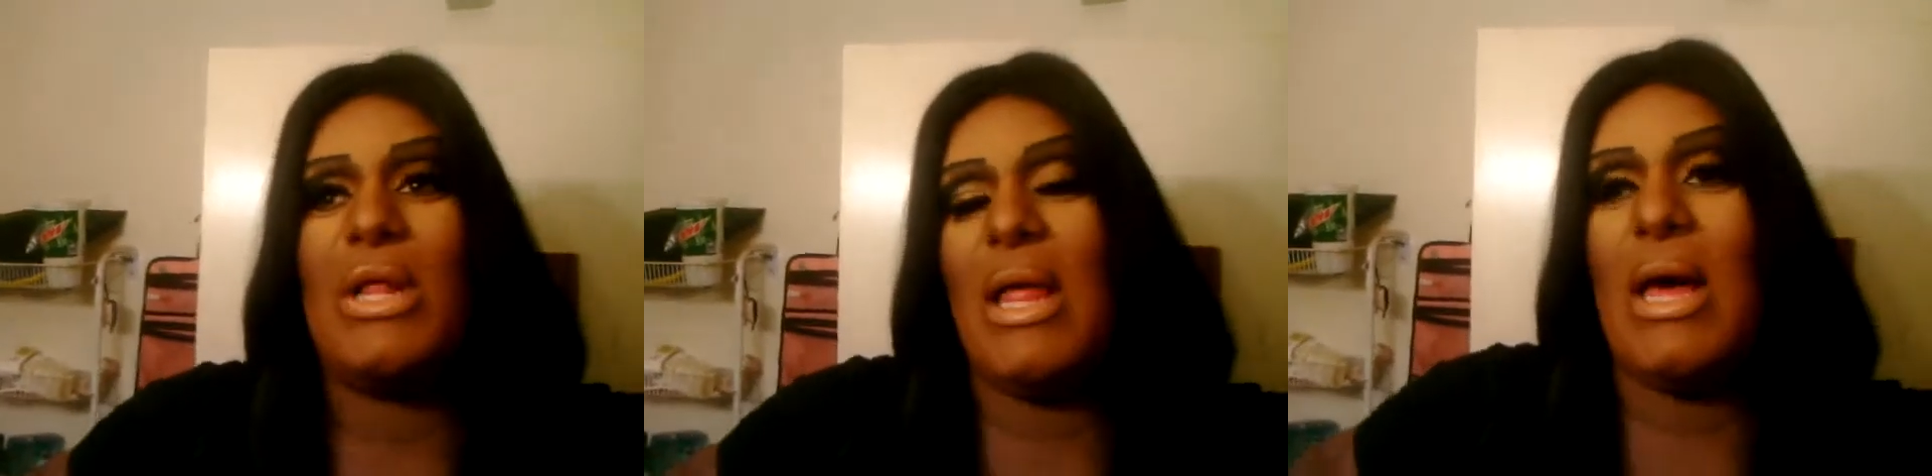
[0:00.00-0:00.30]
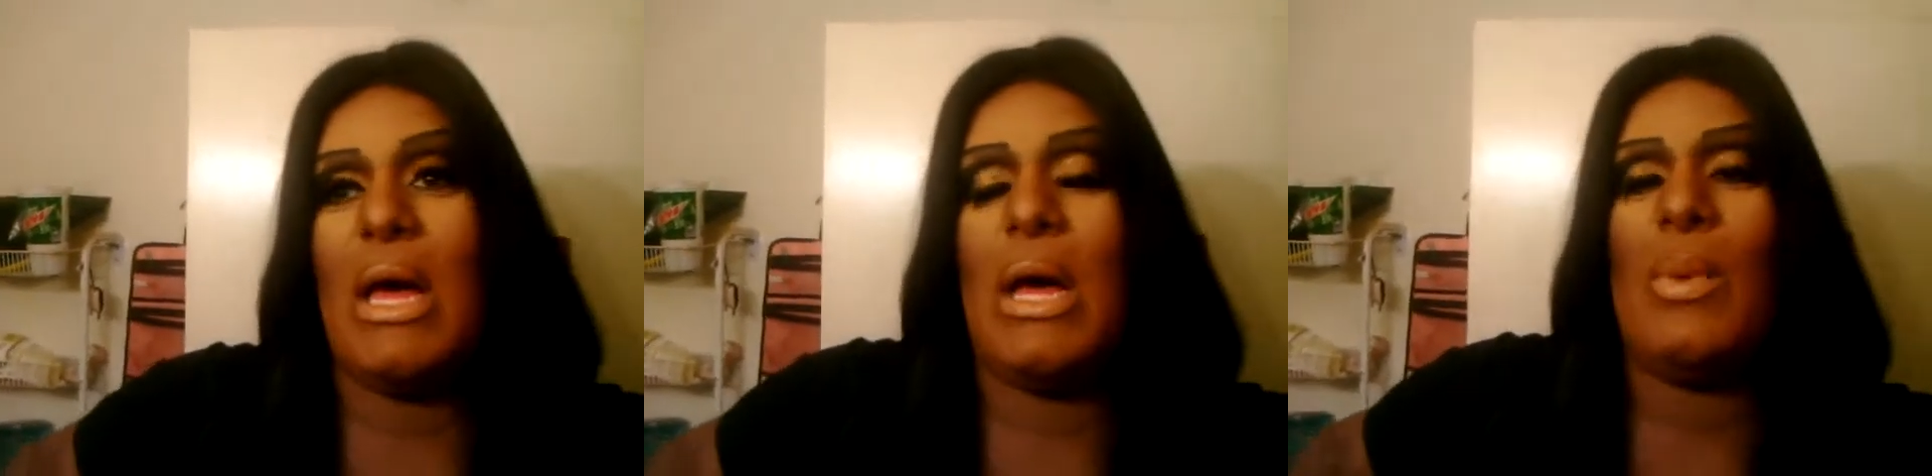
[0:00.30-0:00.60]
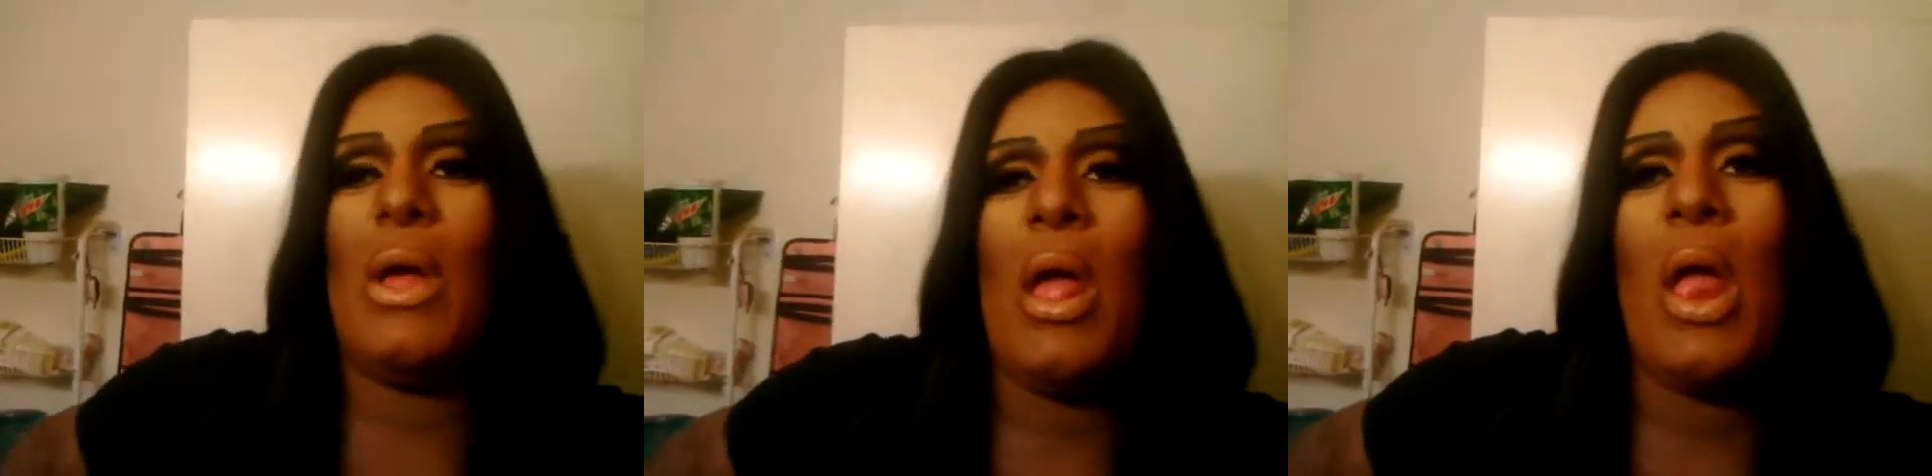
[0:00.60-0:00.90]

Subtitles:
club.